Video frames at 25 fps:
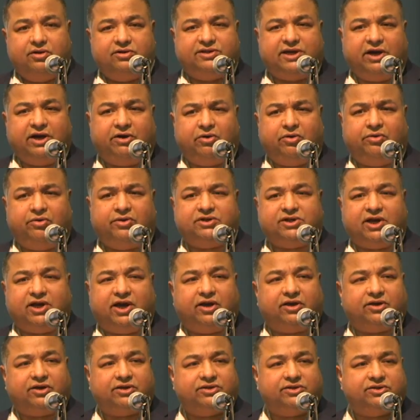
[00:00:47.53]
terror
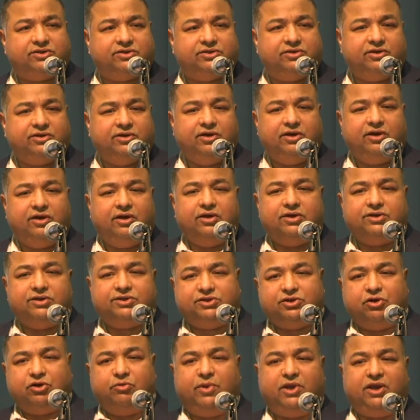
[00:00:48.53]
attacks,
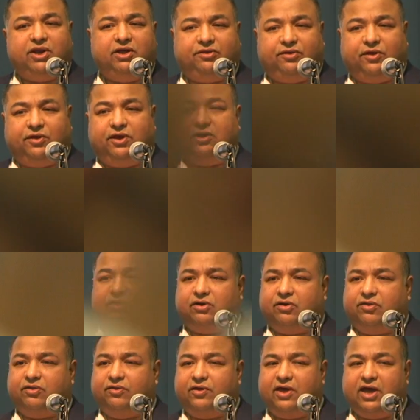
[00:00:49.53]
so many things that
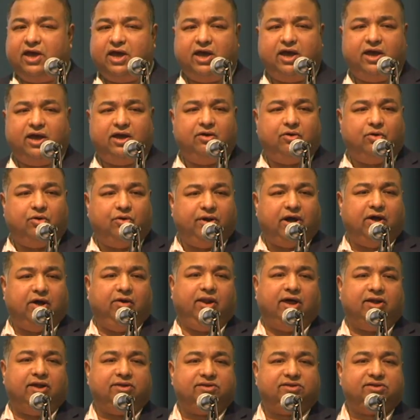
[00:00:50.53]
are there on our
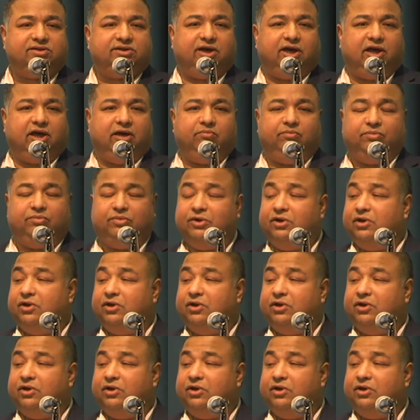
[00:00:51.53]
landscape,